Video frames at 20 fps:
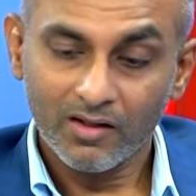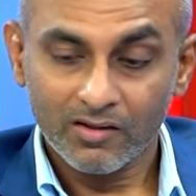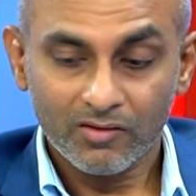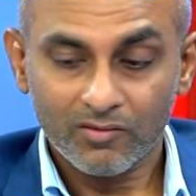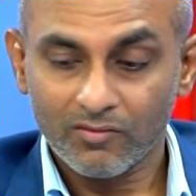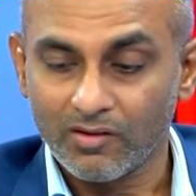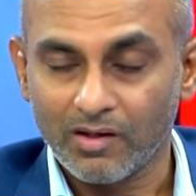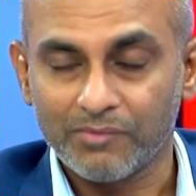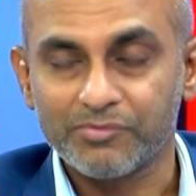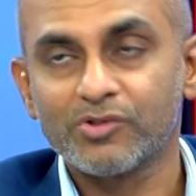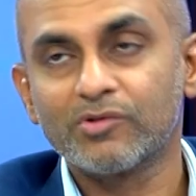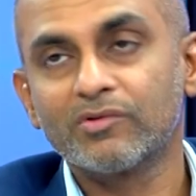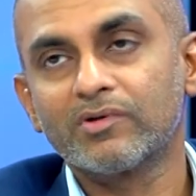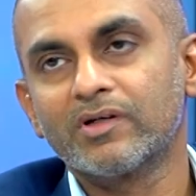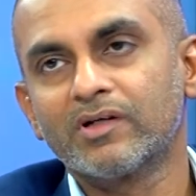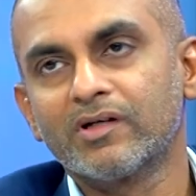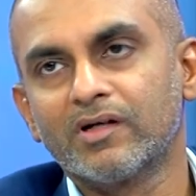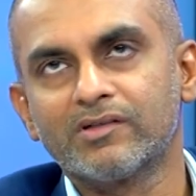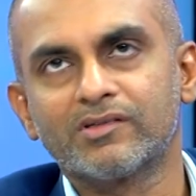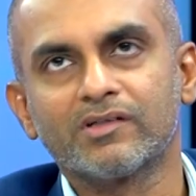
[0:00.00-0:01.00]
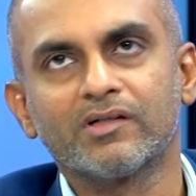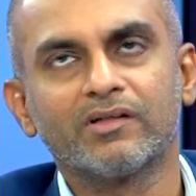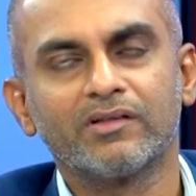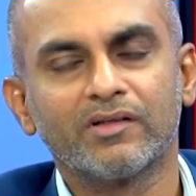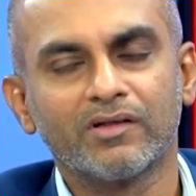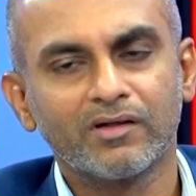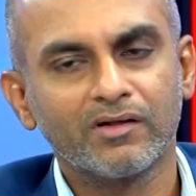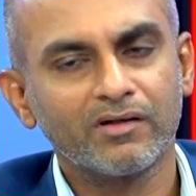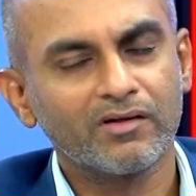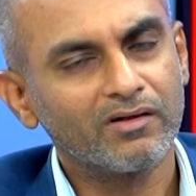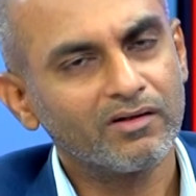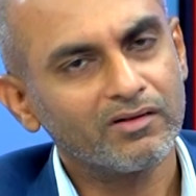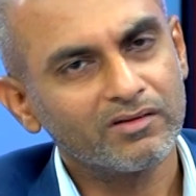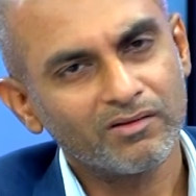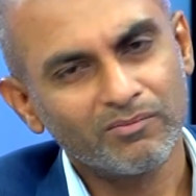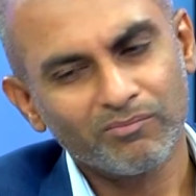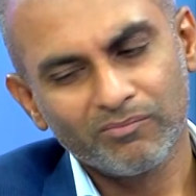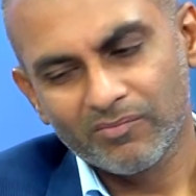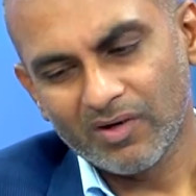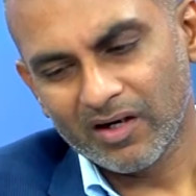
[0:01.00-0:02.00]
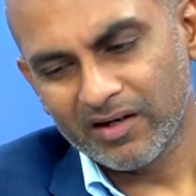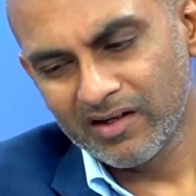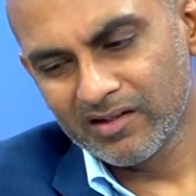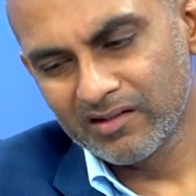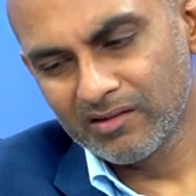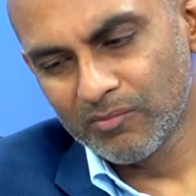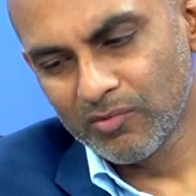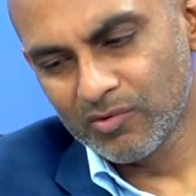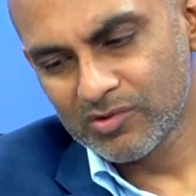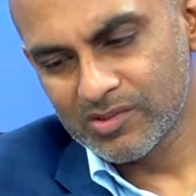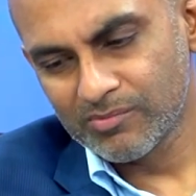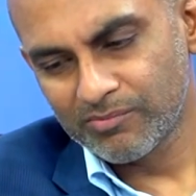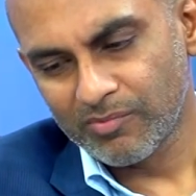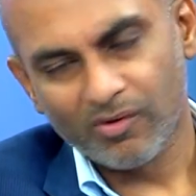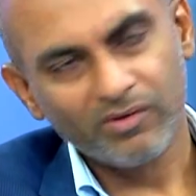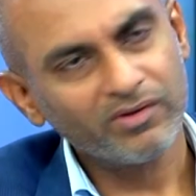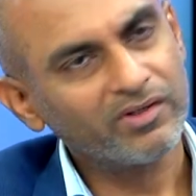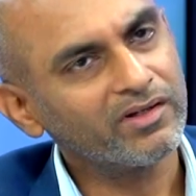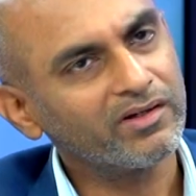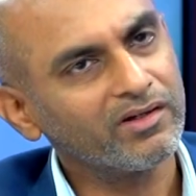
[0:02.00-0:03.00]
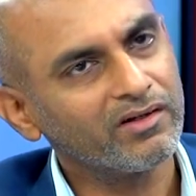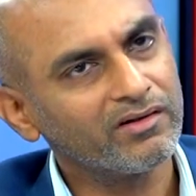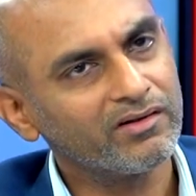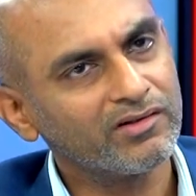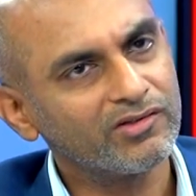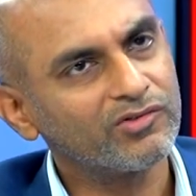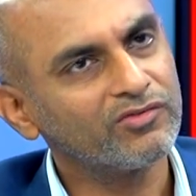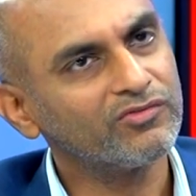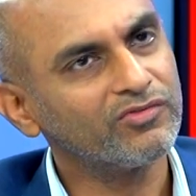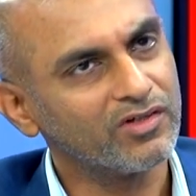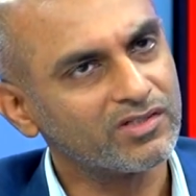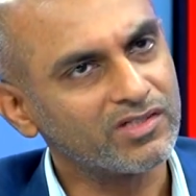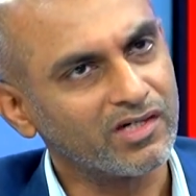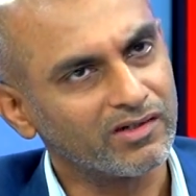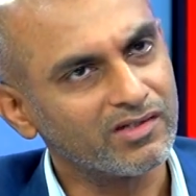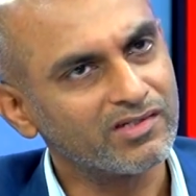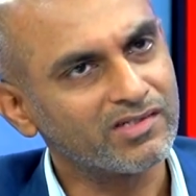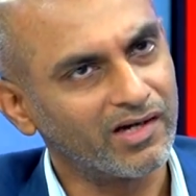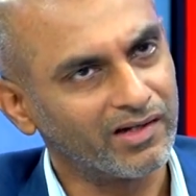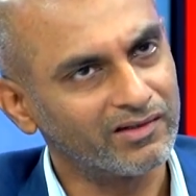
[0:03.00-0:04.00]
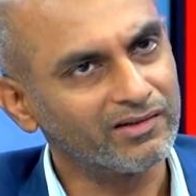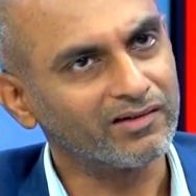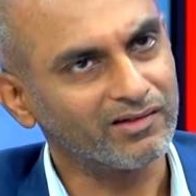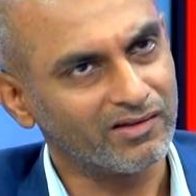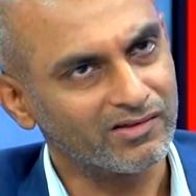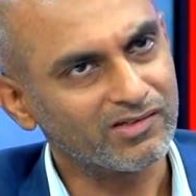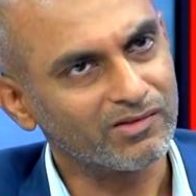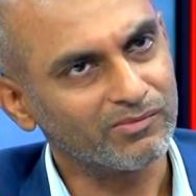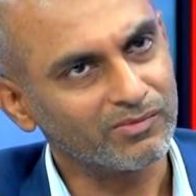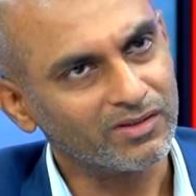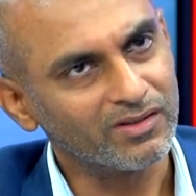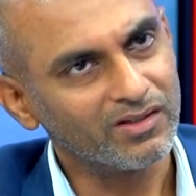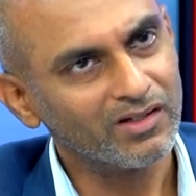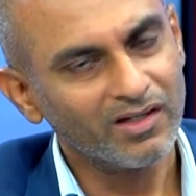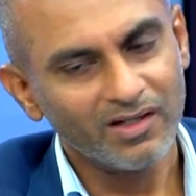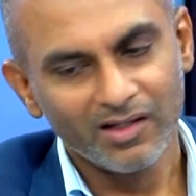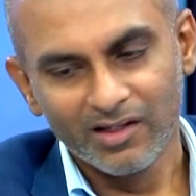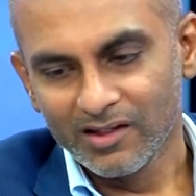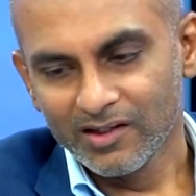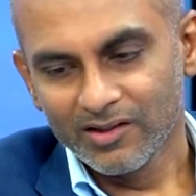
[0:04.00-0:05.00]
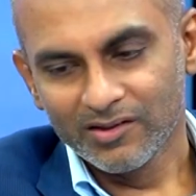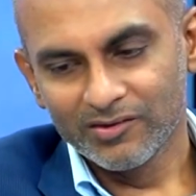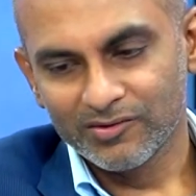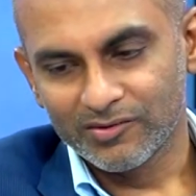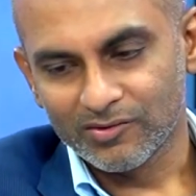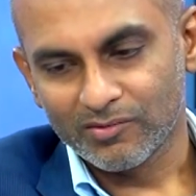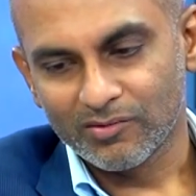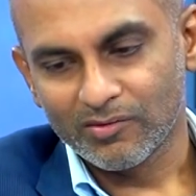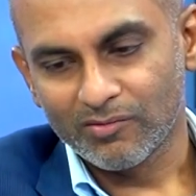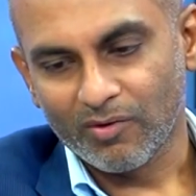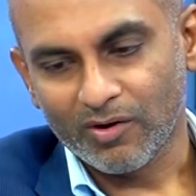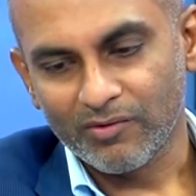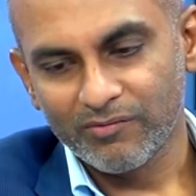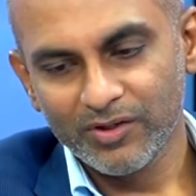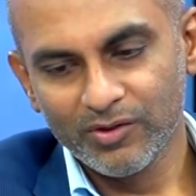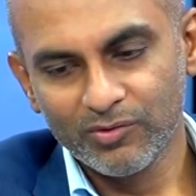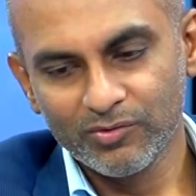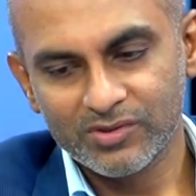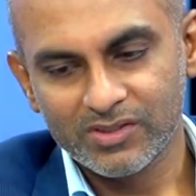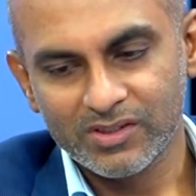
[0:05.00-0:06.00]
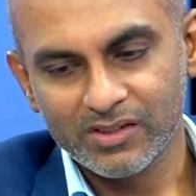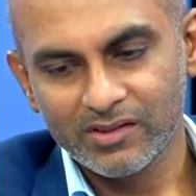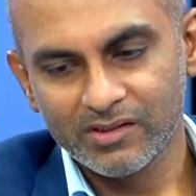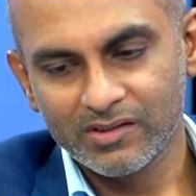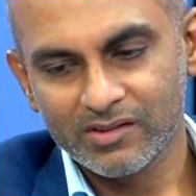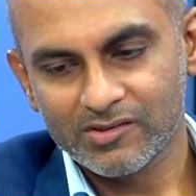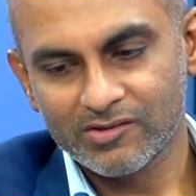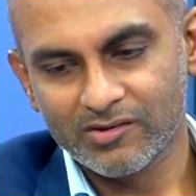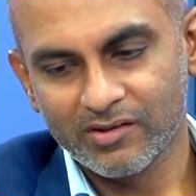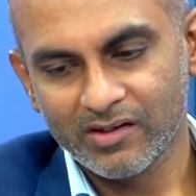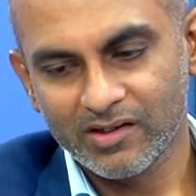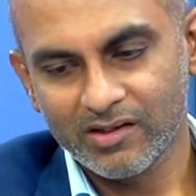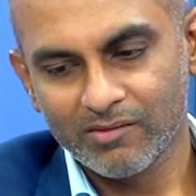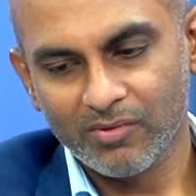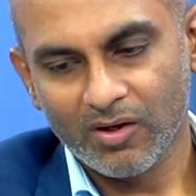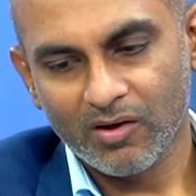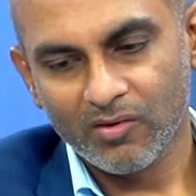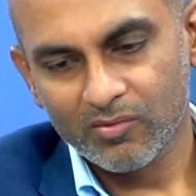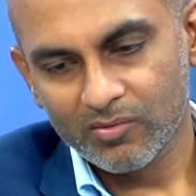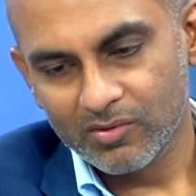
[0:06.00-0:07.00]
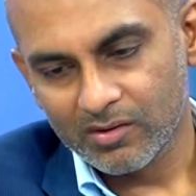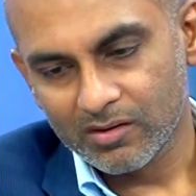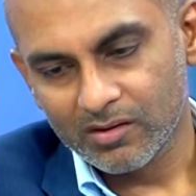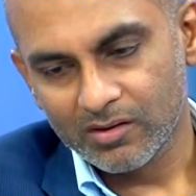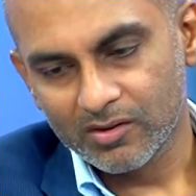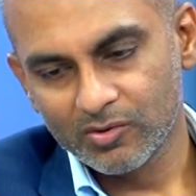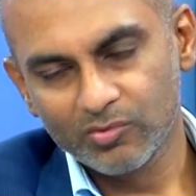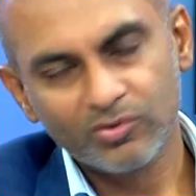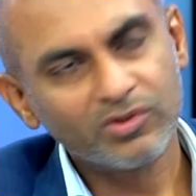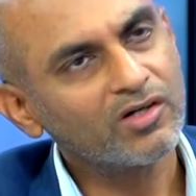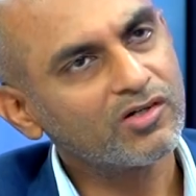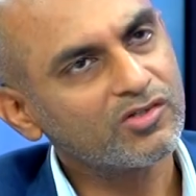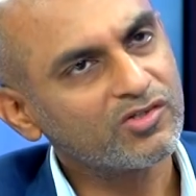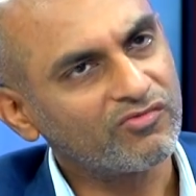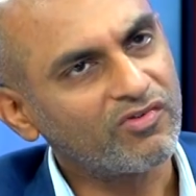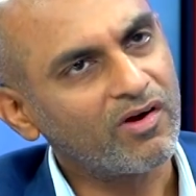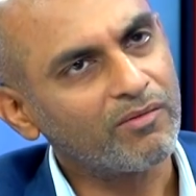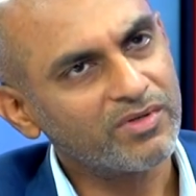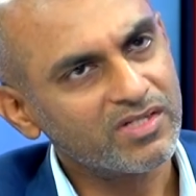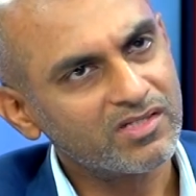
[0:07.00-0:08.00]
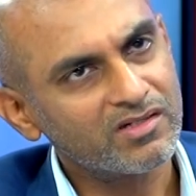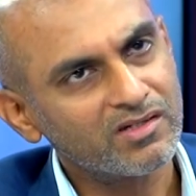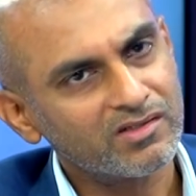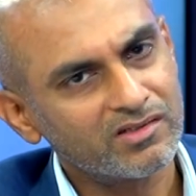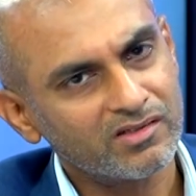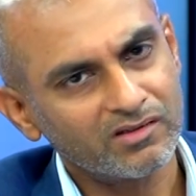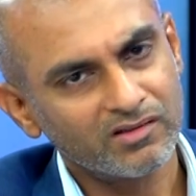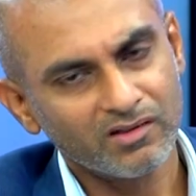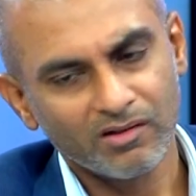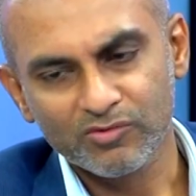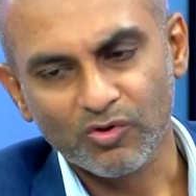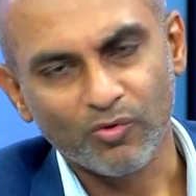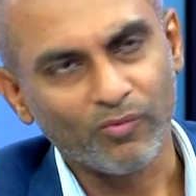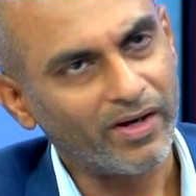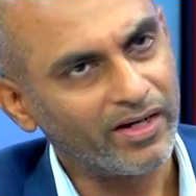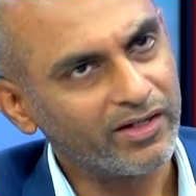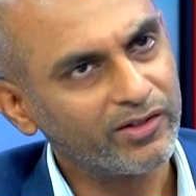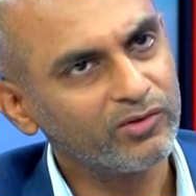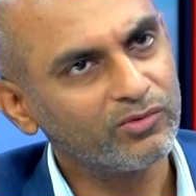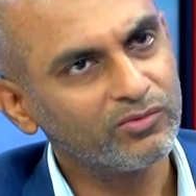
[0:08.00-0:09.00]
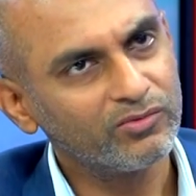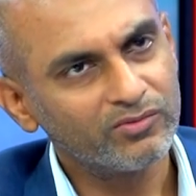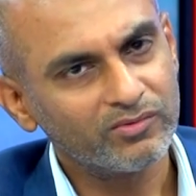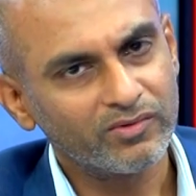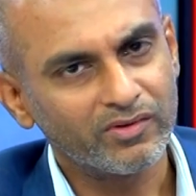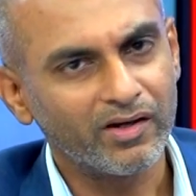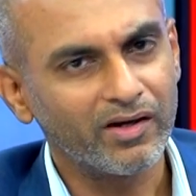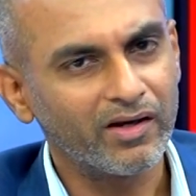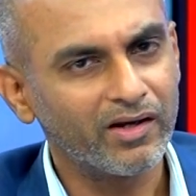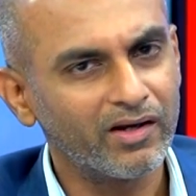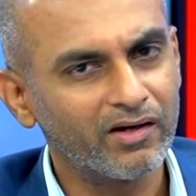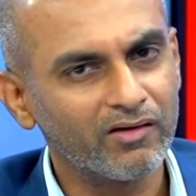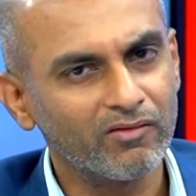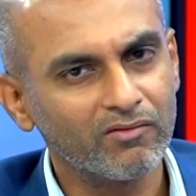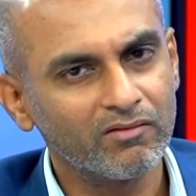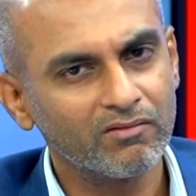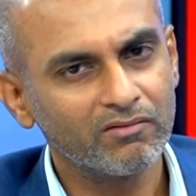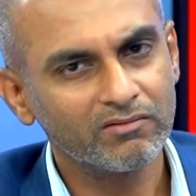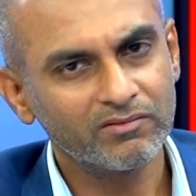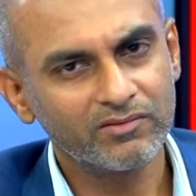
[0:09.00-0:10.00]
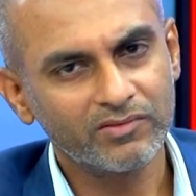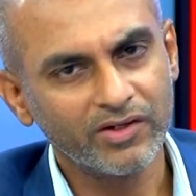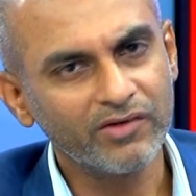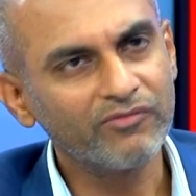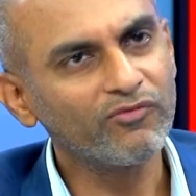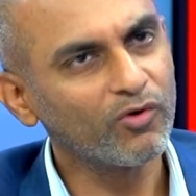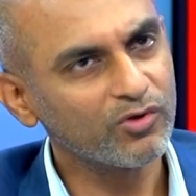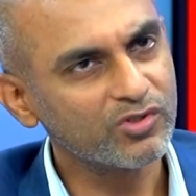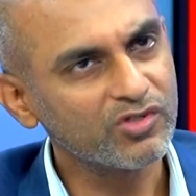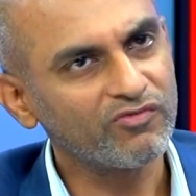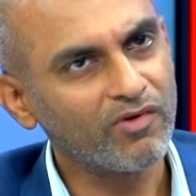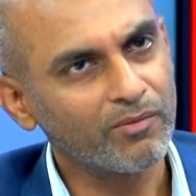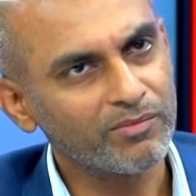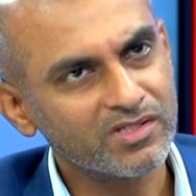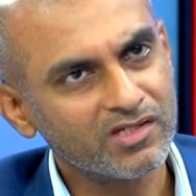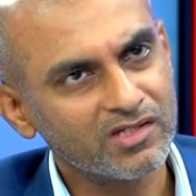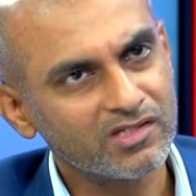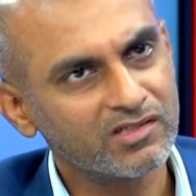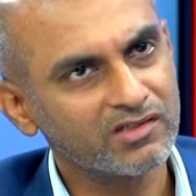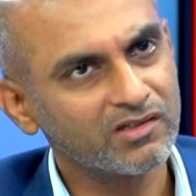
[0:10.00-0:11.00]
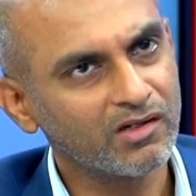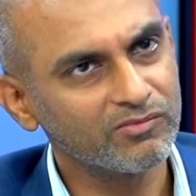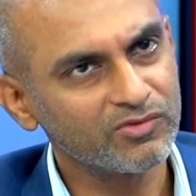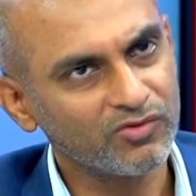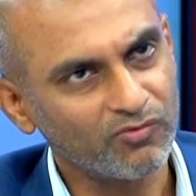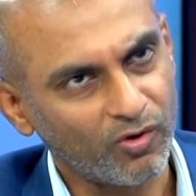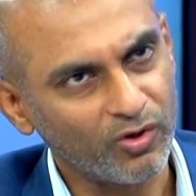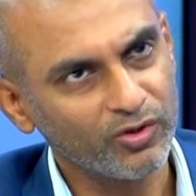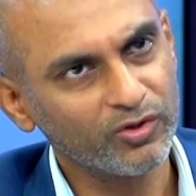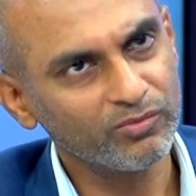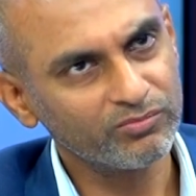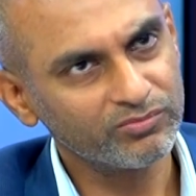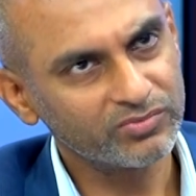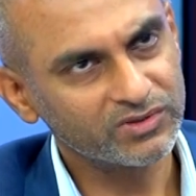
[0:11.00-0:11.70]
No, absolutely, Asha. I think, again, the most important thing here is to first understand the customer. Yeah. So what we do see is today about 2/3 of our business in terms of value and 3/4 of our business in terms of volume